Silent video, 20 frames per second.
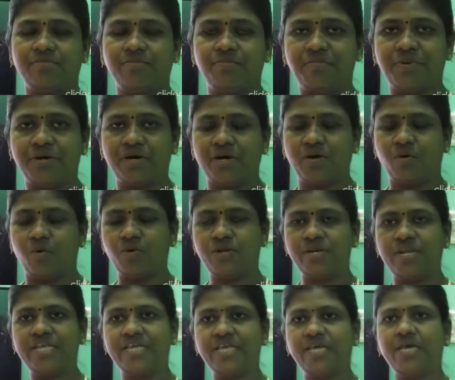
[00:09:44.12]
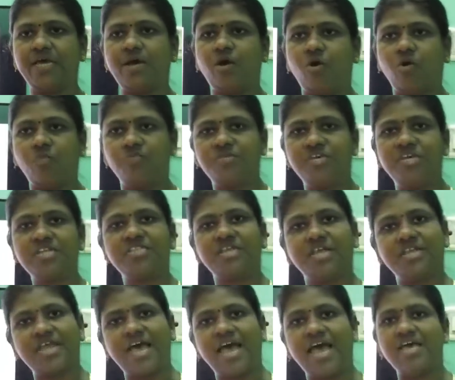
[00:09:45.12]
object
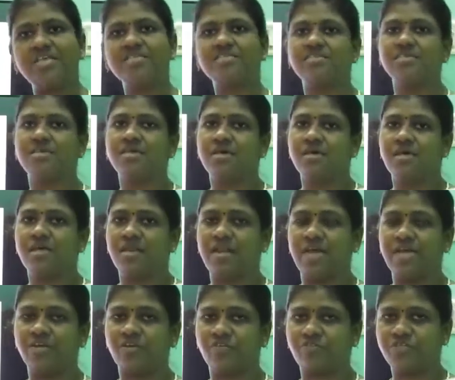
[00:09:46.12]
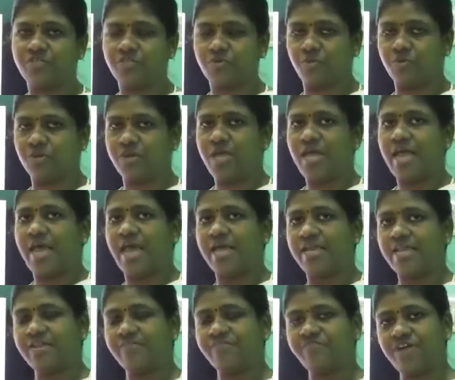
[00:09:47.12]
that has light of its own.
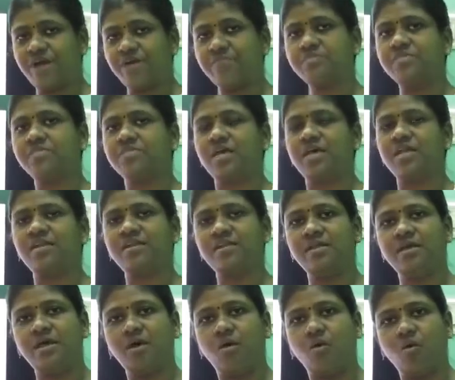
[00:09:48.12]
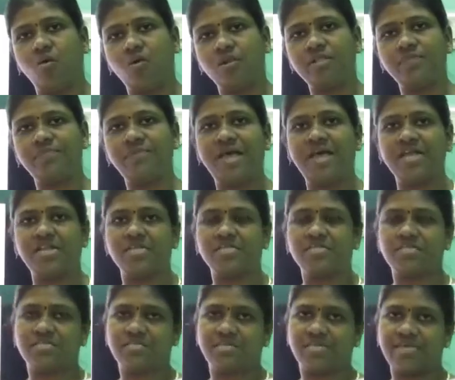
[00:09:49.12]
And from Sun, all the
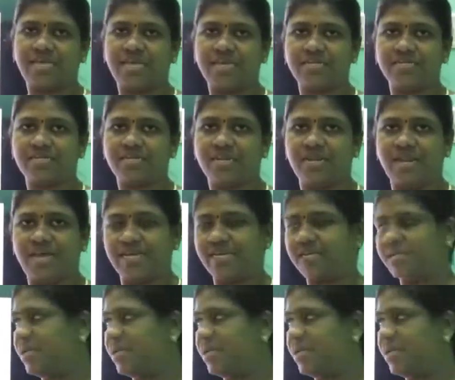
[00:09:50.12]
planets get light.